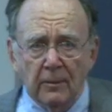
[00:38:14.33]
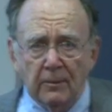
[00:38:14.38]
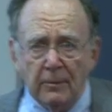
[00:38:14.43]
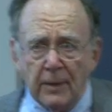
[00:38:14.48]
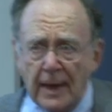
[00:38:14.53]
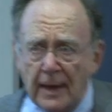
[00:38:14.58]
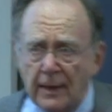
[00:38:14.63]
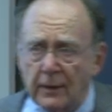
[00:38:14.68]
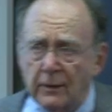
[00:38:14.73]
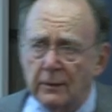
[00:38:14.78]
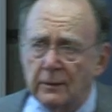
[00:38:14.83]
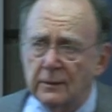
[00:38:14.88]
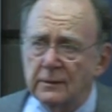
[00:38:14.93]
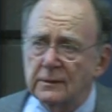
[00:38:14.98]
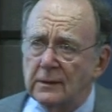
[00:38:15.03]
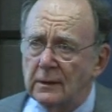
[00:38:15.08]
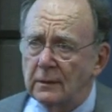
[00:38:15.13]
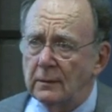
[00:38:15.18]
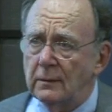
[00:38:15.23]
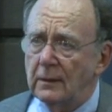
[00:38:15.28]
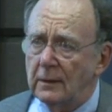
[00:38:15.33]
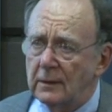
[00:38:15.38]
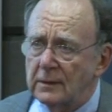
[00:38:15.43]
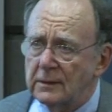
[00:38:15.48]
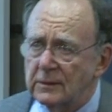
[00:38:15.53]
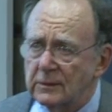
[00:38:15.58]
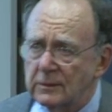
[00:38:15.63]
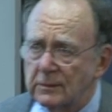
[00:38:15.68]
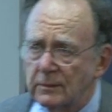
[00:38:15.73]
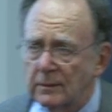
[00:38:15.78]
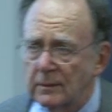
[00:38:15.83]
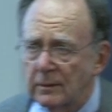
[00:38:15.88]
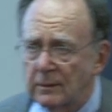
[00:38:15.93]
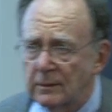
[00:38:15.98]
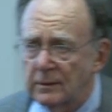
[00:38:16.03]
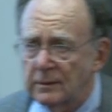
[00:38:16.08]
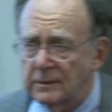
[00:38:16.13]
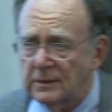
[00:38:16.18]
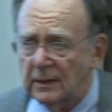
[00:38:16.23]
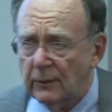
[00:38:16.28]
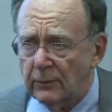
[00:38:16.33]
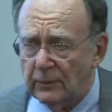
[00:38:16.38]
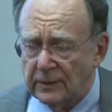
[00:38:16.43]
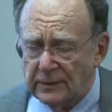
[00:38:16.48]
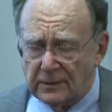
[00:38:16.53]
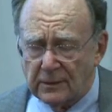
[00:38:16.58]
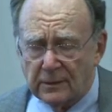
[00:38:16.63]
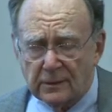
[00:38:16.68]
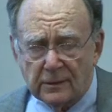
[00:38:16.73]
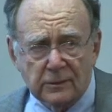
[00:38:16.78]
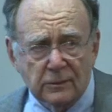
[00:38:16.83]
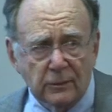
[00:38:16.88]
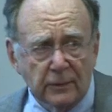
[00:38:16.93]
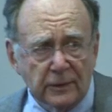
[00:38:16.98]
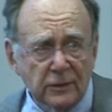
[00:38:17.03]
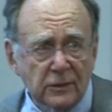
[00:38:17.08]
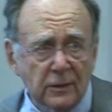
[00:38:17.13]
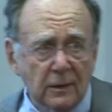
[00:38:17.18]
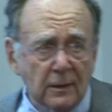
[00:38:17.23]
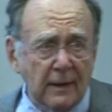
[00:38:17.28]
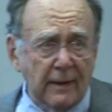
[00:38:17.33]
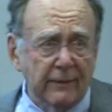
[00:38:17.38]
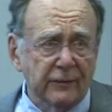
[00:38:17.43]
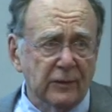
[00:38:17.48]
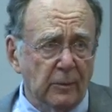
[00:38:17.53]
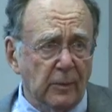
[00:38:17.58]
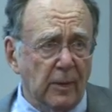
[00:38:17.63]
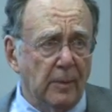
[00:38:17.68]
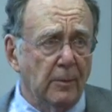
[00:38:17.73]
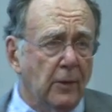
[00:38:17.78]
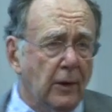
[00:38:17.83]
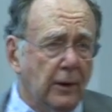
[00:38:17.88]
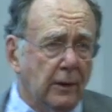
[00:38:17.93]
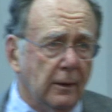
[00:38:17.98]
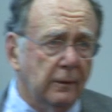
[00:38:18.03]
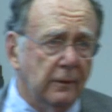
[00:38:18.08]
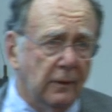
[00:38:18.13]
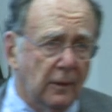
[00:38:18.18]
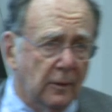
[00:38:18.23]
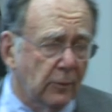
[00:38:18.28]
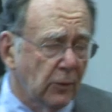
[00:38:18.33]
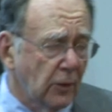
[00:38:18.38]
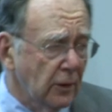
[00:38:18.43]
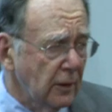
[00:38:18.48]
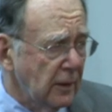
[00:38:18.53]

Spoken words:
patterns in these sequences which have to be modeled in a more